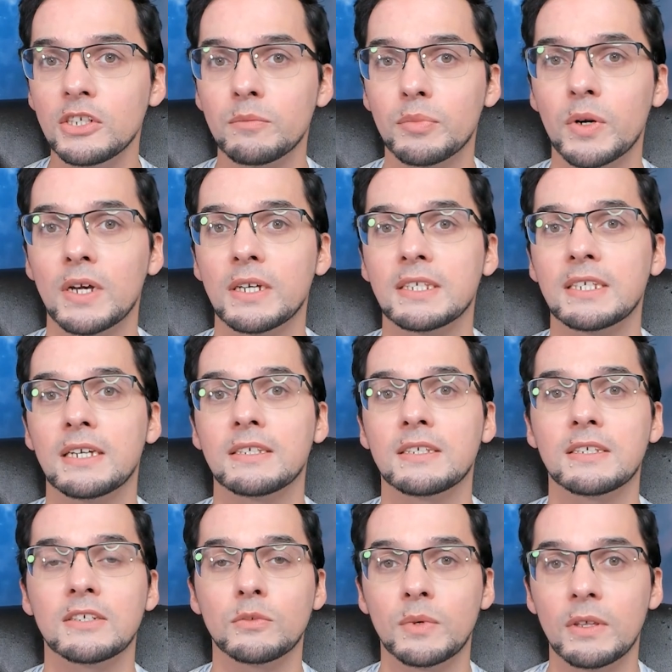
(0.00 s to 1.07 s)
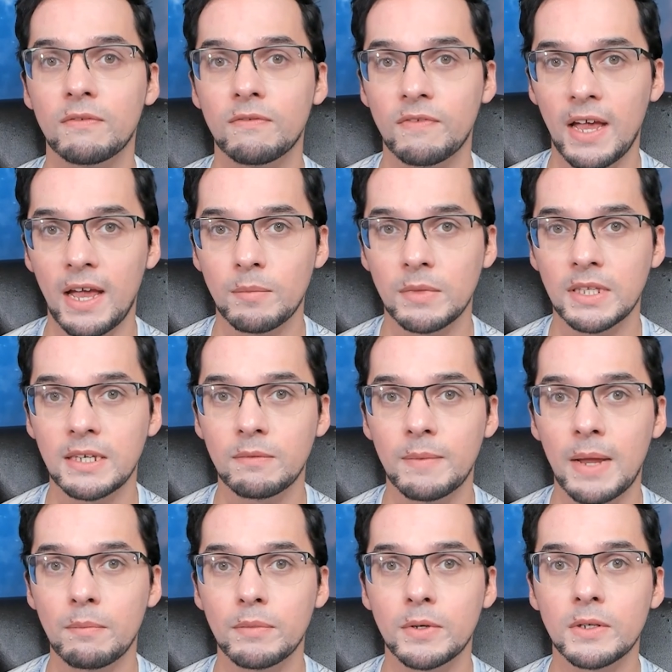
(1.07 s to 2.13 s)
processes with family
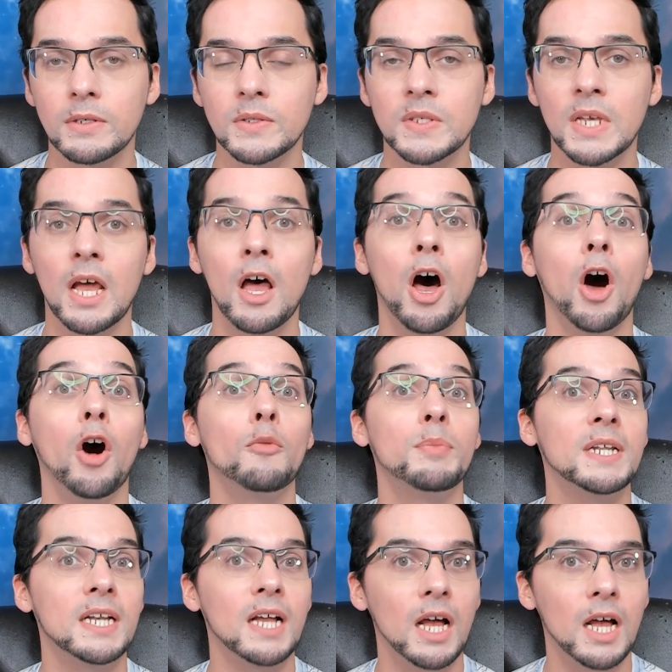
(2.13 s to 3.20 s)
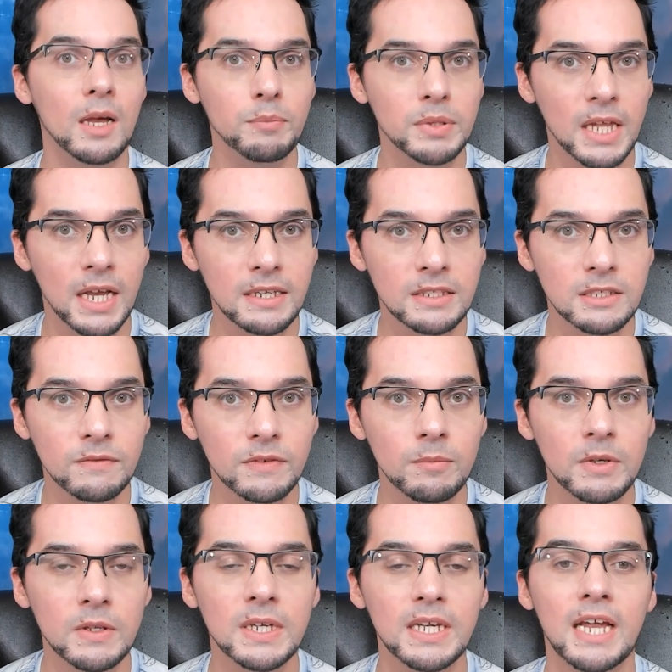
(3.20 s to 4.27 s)
members, opening up lines of
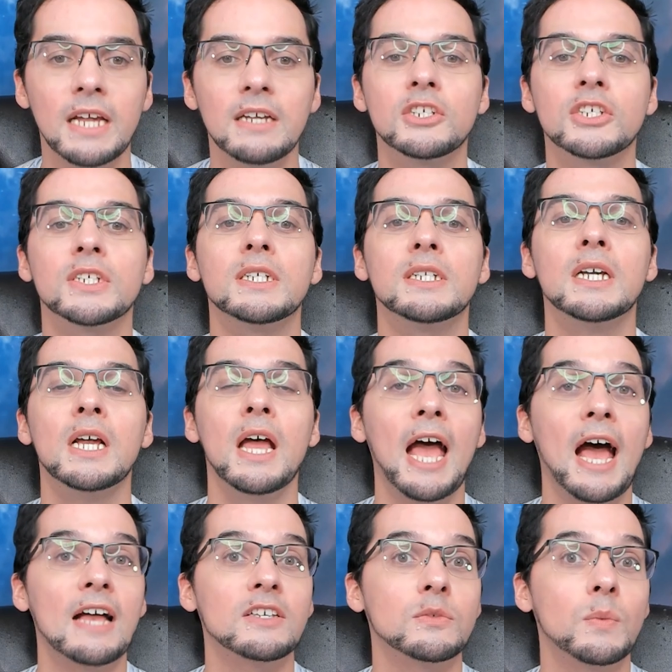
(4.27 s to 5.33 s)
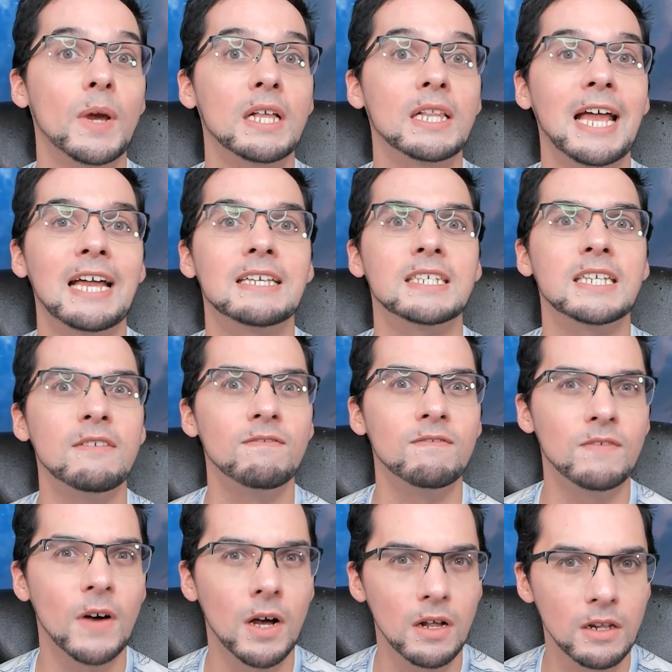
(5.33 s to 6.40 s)
communication, as well as
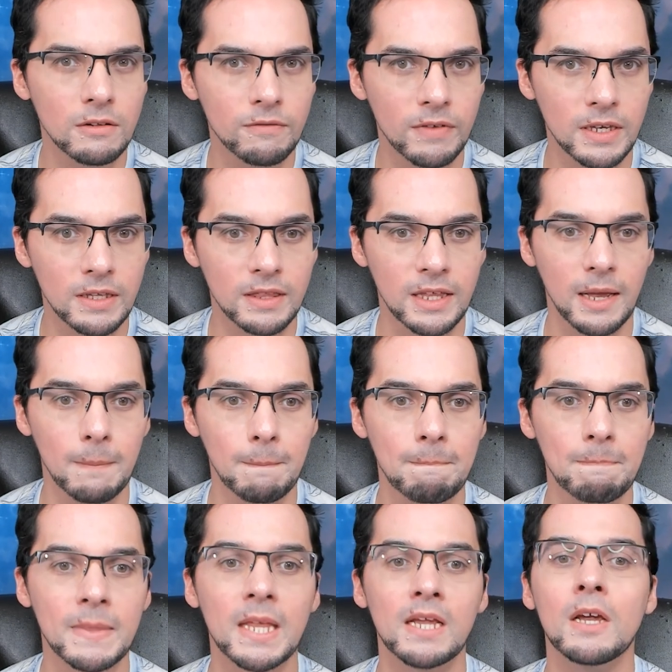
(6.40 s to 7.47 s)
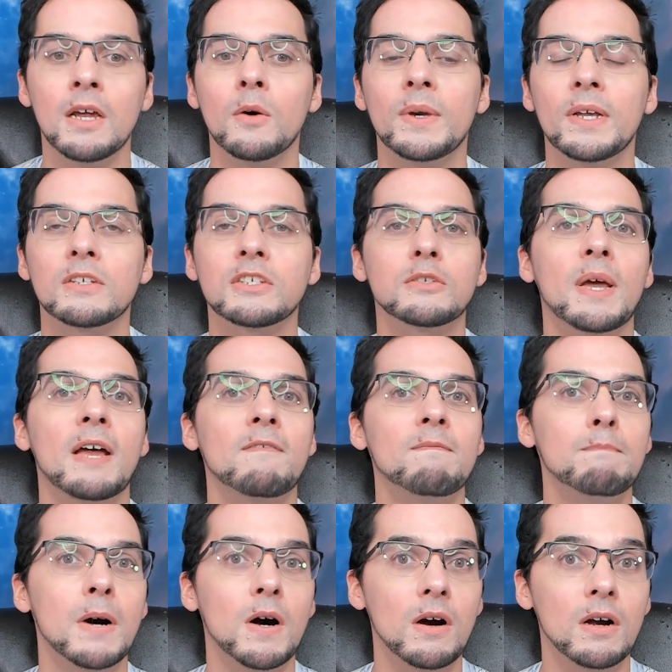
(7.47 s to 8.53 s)
evolving them. We also have
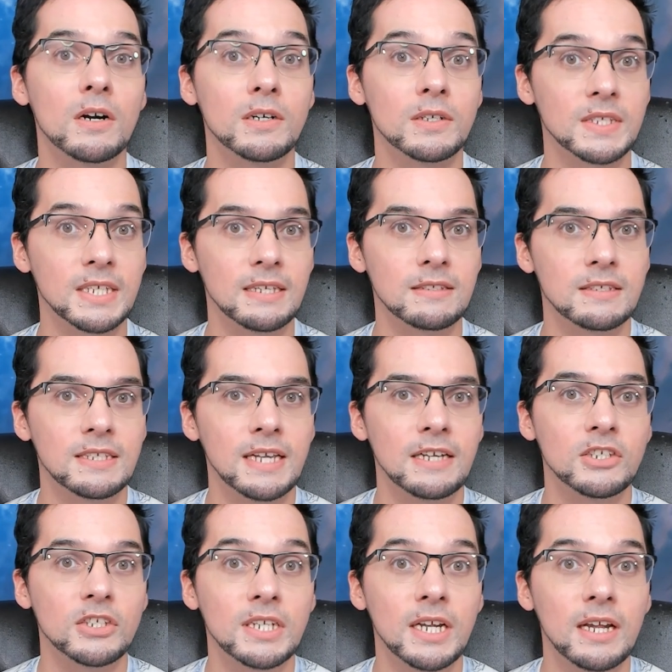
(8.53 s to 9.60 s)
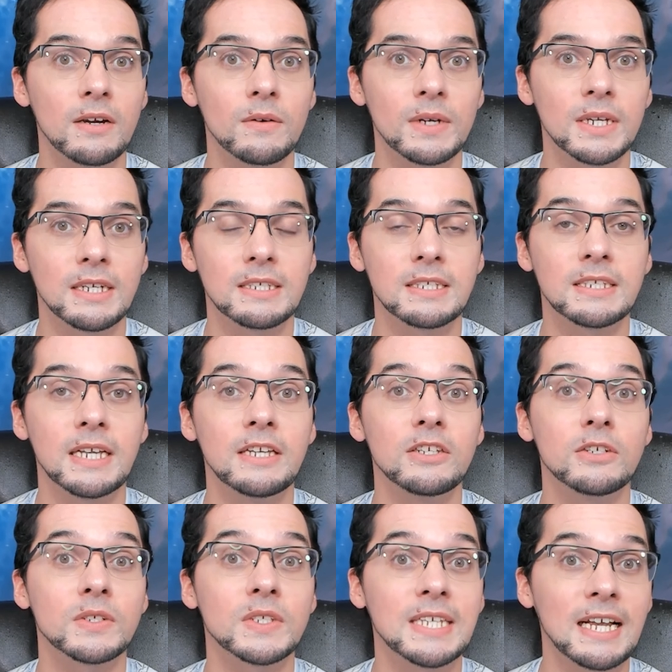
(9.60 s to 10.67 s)
Mars in Sagittarius in your
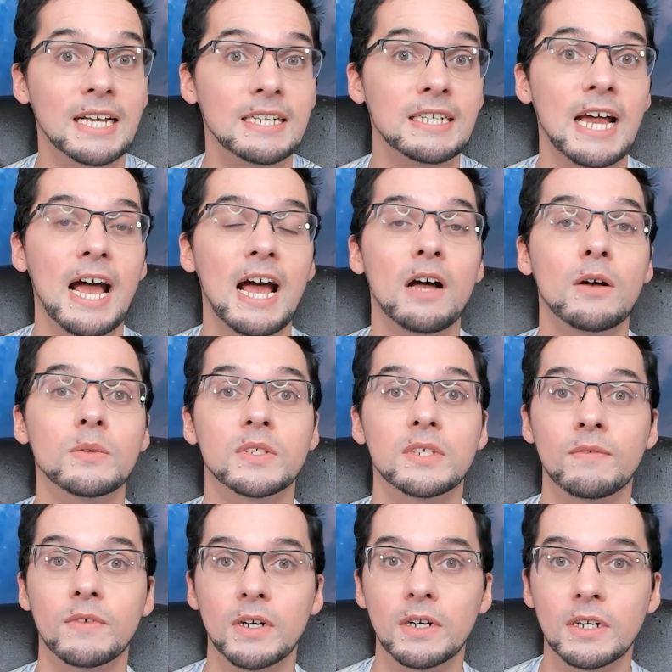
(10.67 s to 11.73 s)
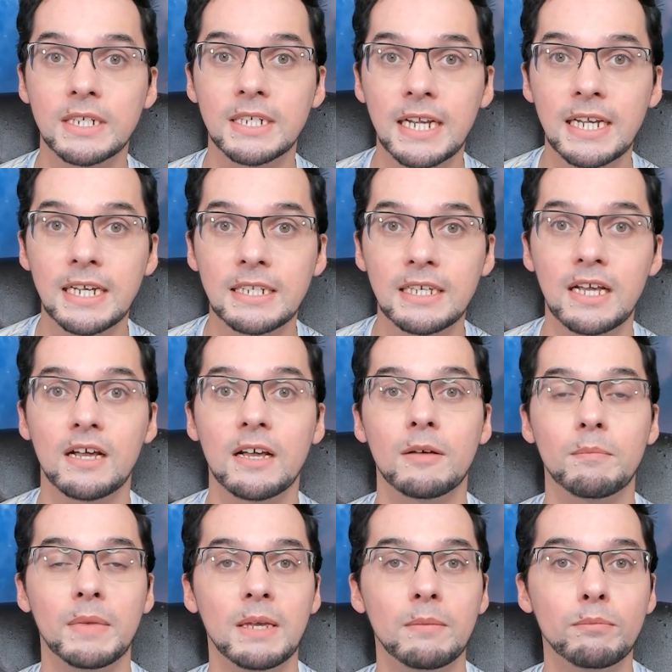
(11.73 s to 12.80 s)
second house of earned
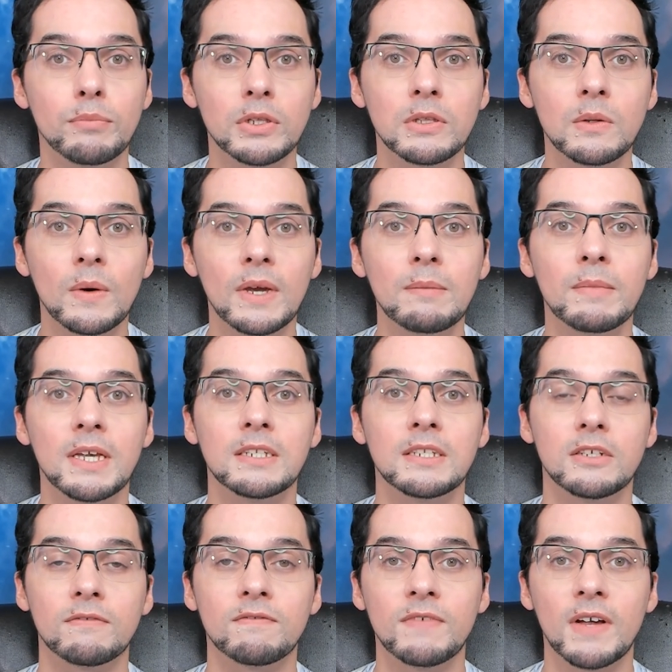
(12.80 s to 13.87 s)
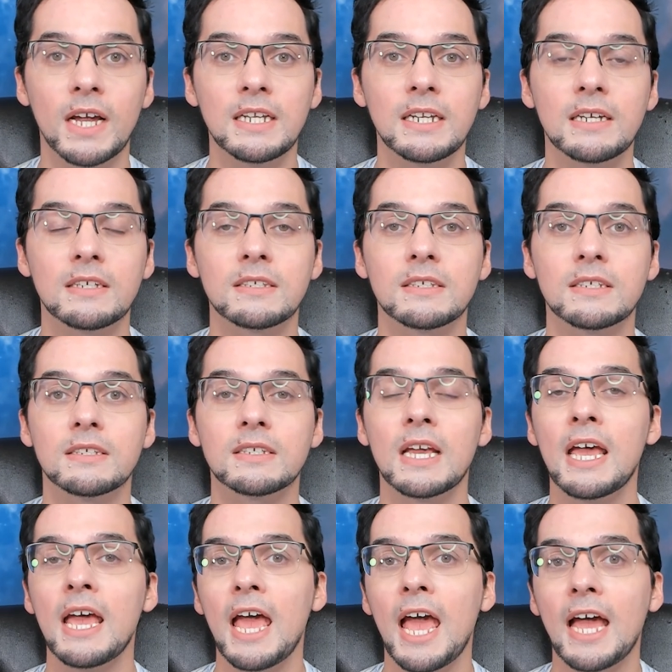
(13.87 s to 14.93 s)
income, employment, your finances,
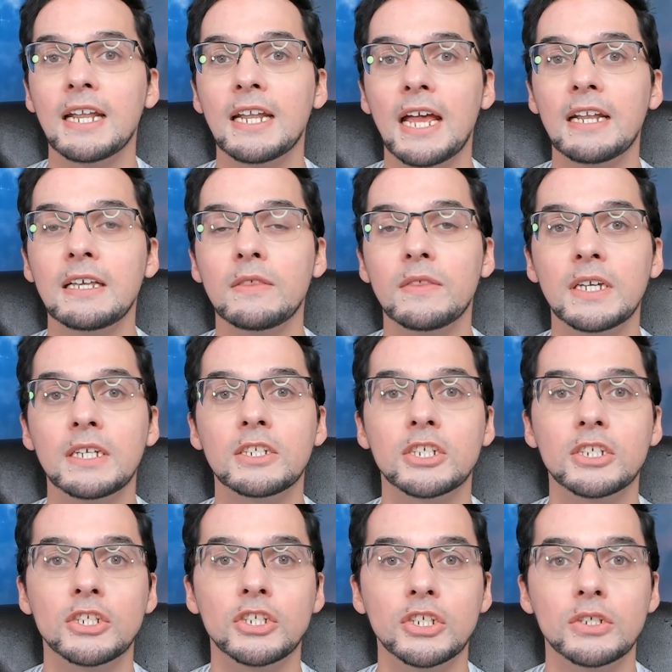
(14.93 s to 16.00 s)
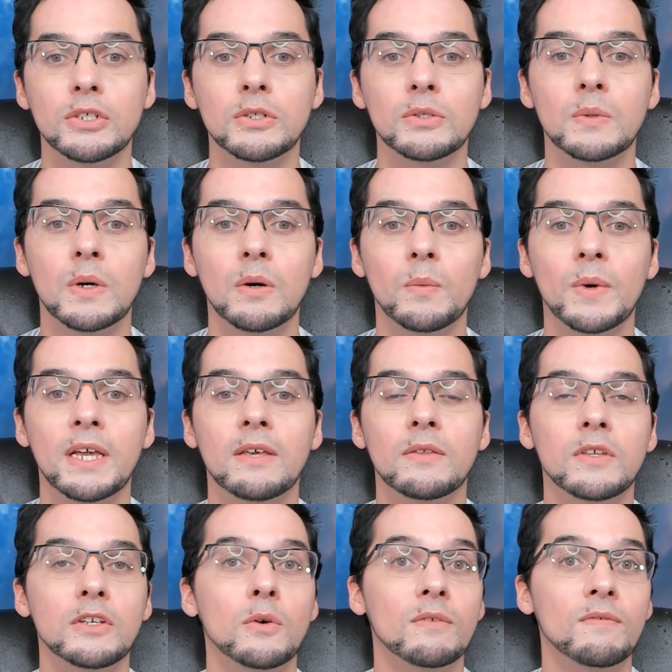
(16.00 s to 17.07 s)
and anything to do with
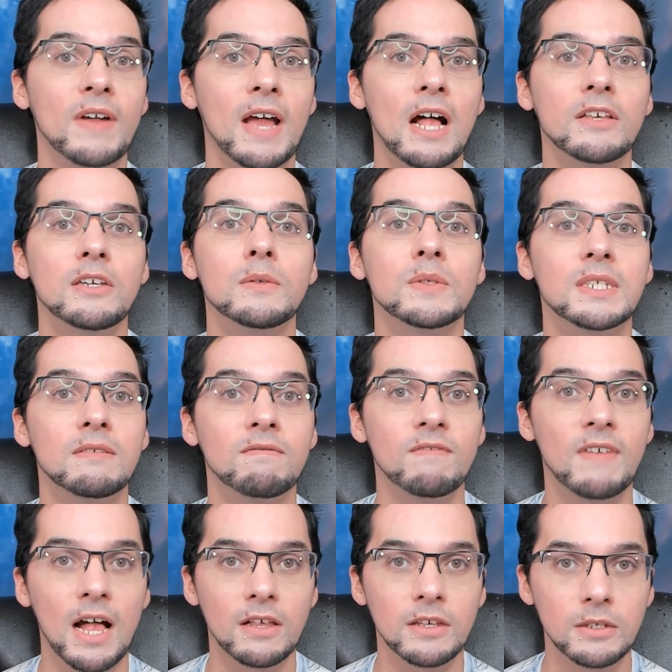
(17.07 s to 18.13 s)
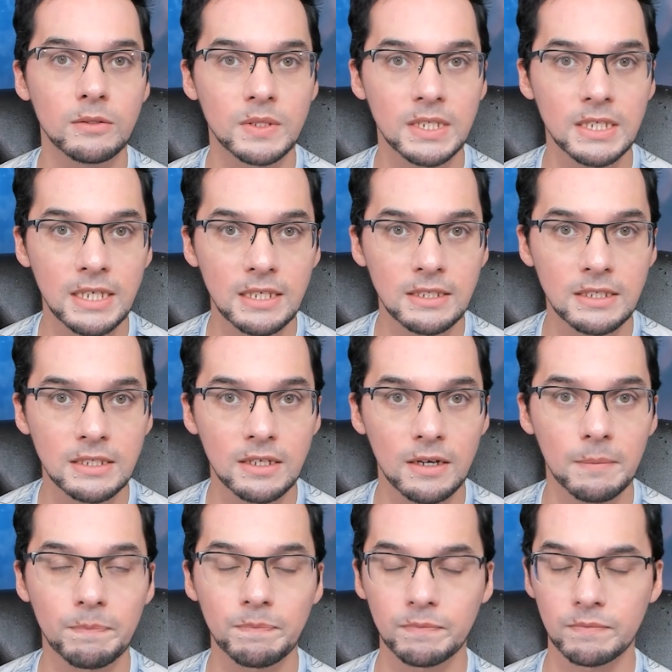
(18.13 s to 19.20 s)
your values and value
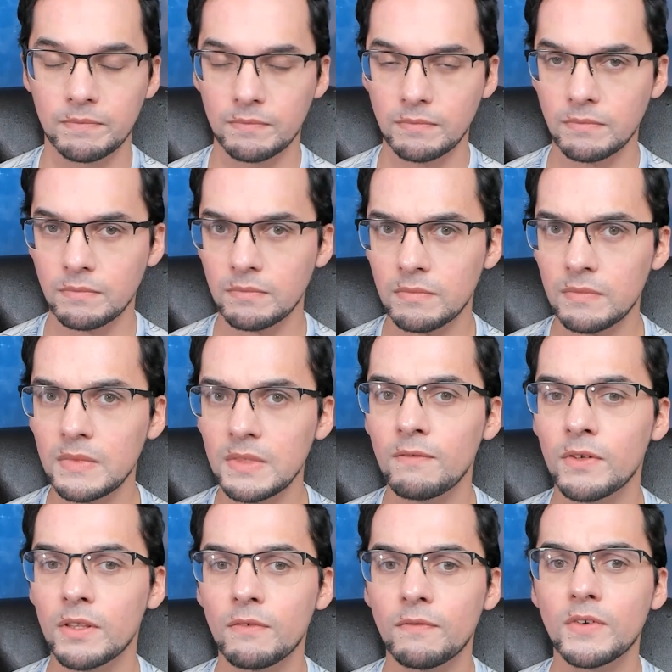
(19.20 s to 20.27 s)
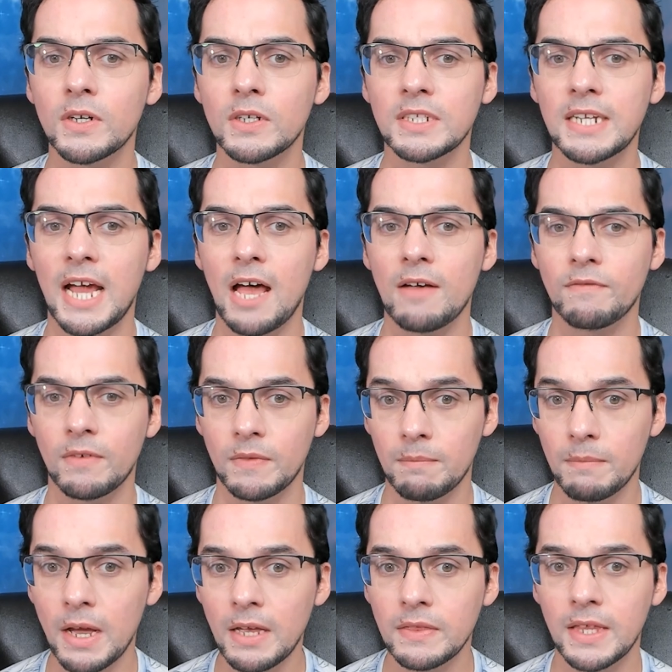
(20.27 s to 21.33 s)
system for the first half of the
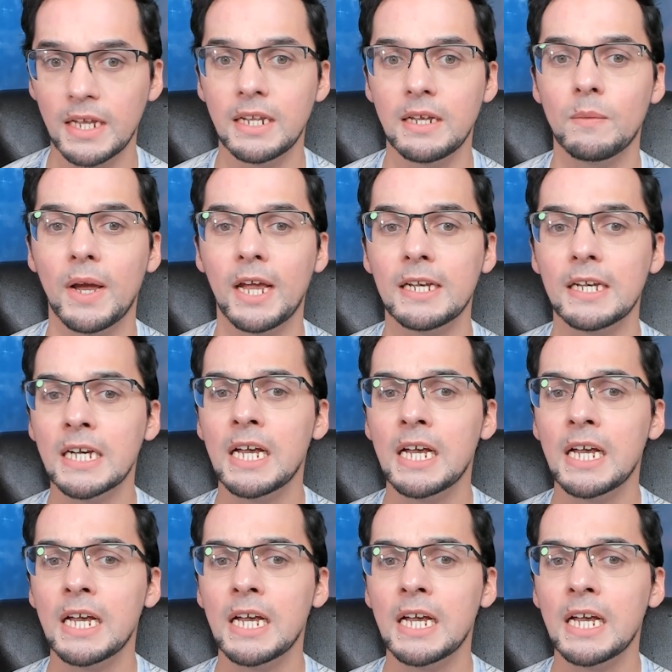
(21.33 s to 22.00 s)
month anyway.